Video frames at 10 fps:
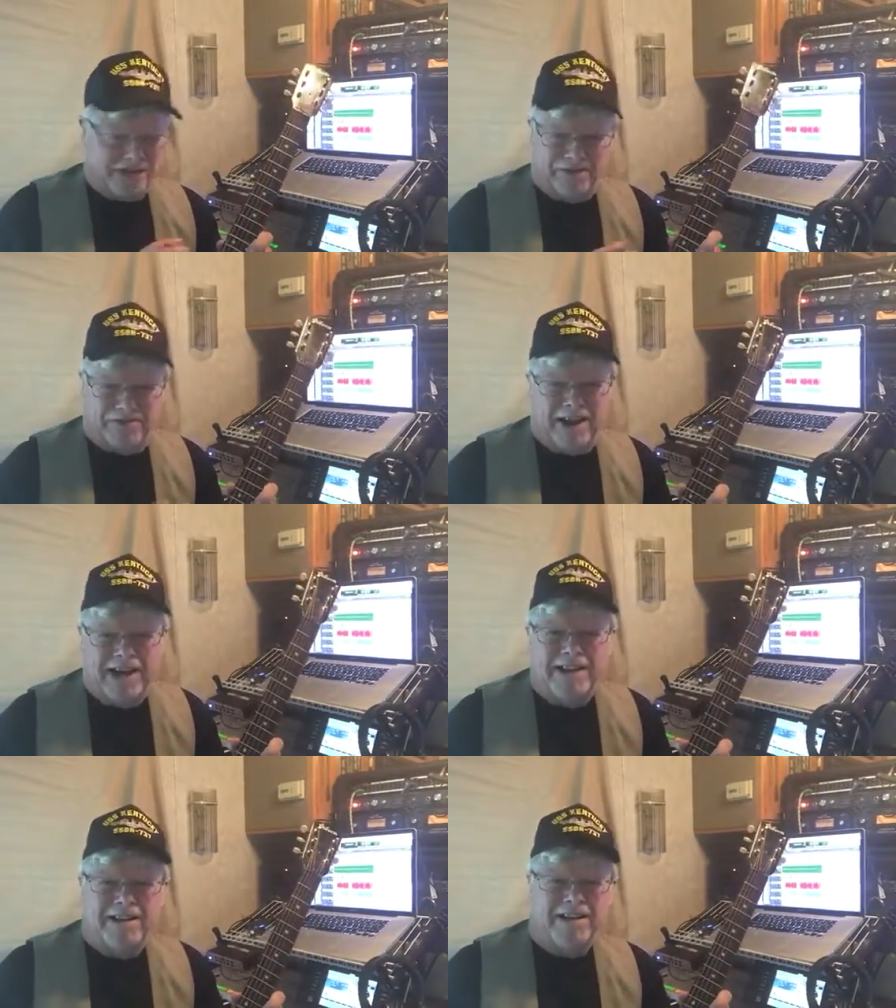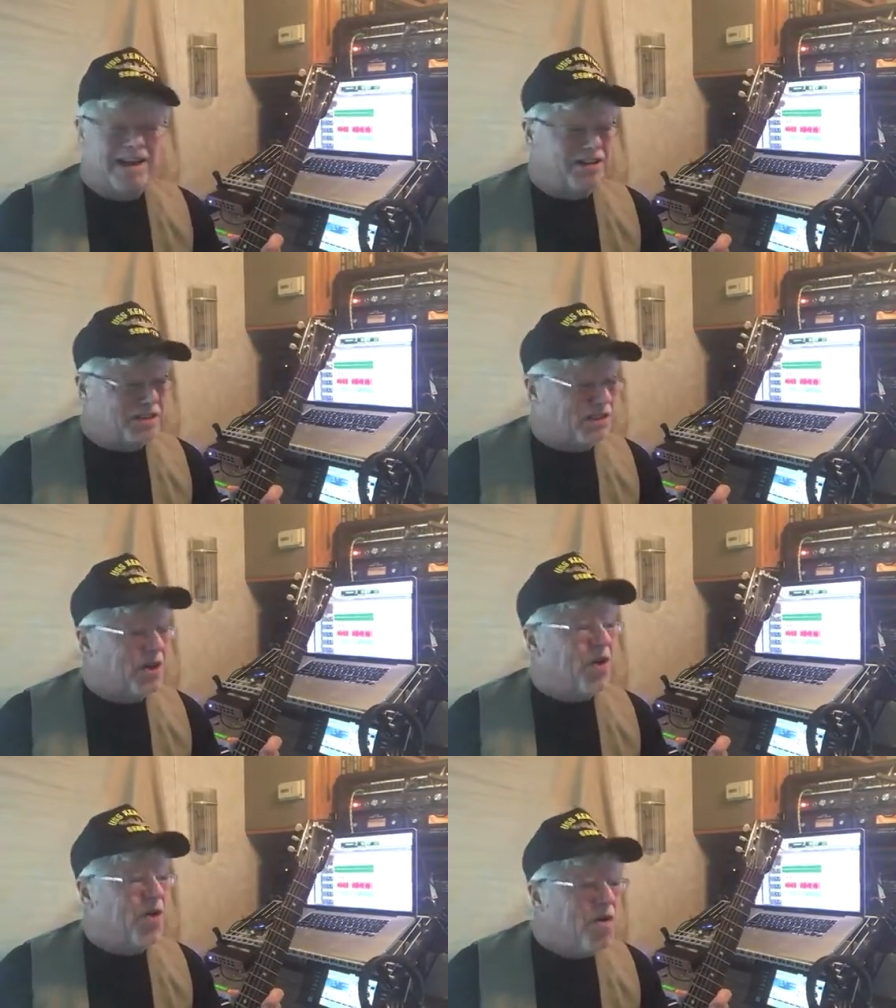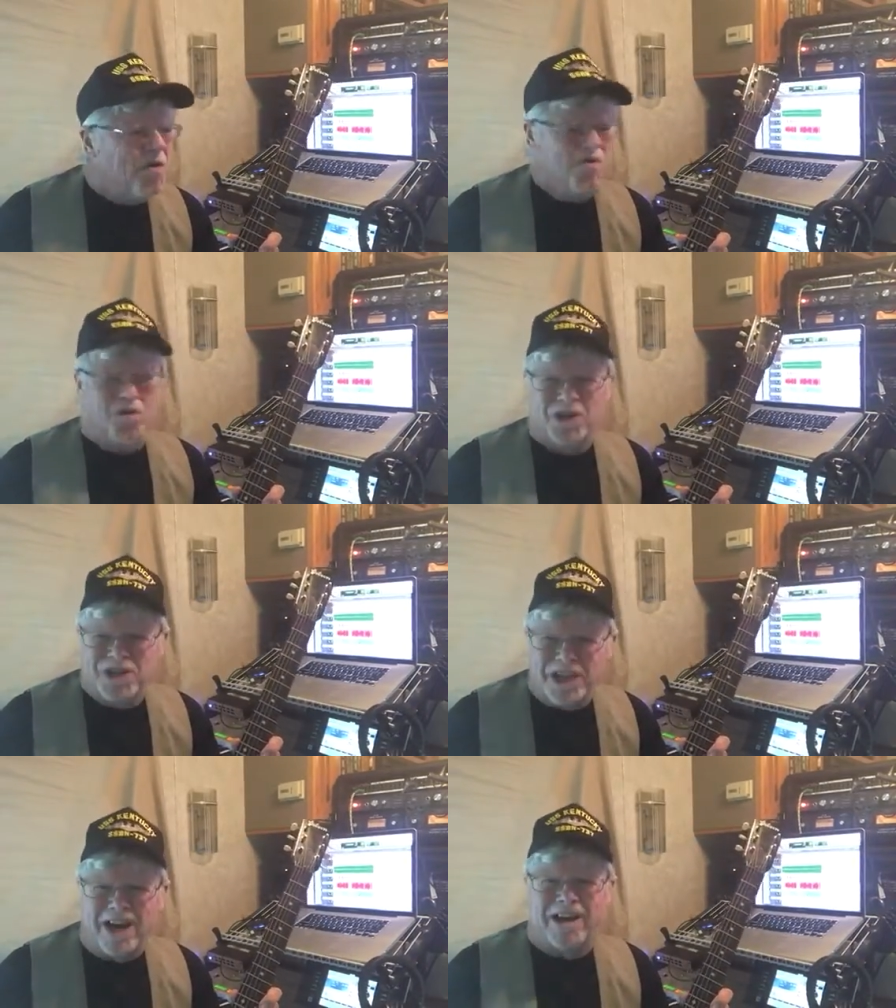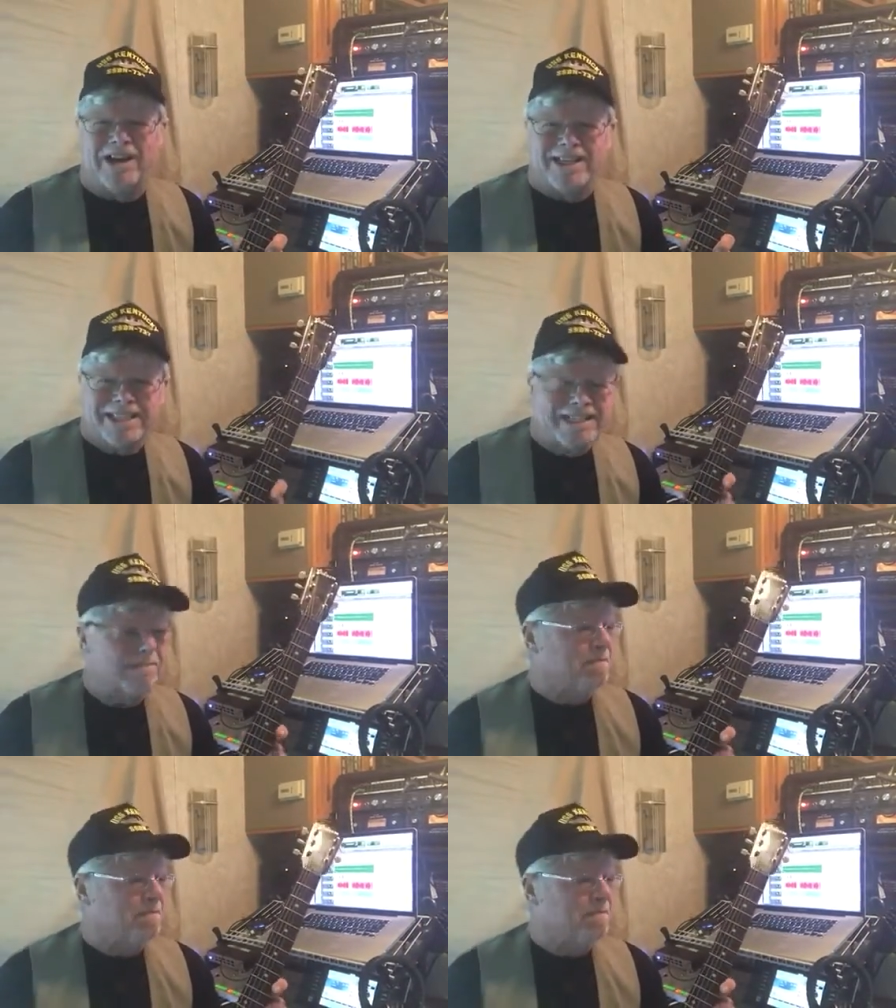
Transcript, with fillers: to find that stove was hot.